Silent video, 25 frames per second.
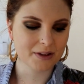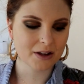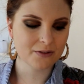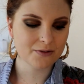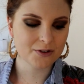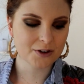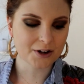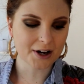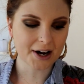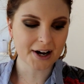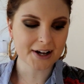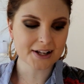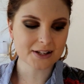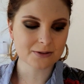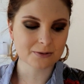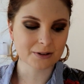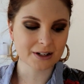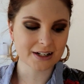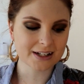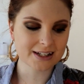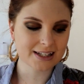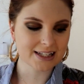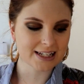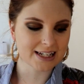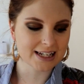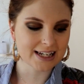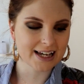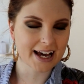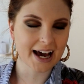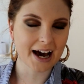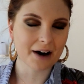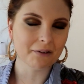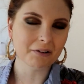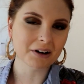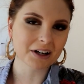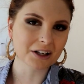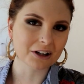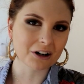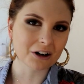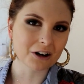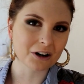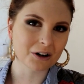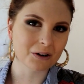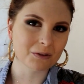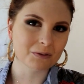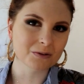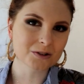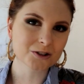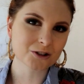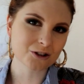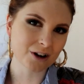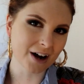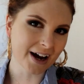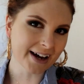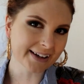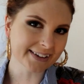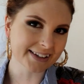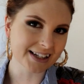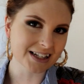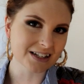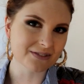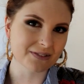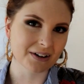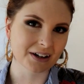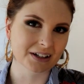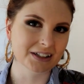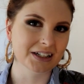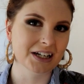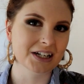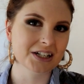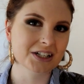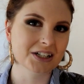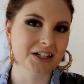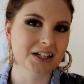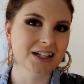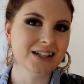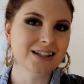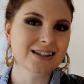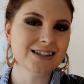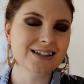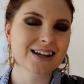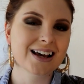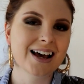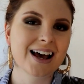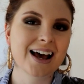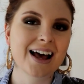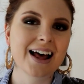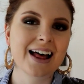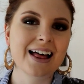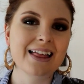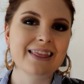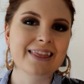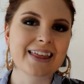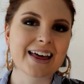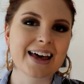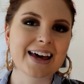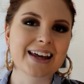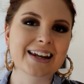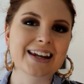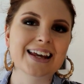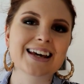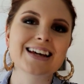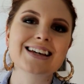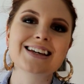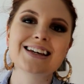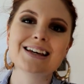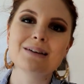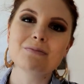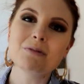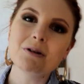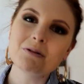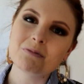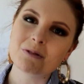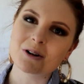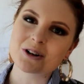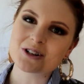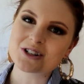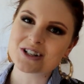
if you guys want to see how I go trying these foundations, then keep on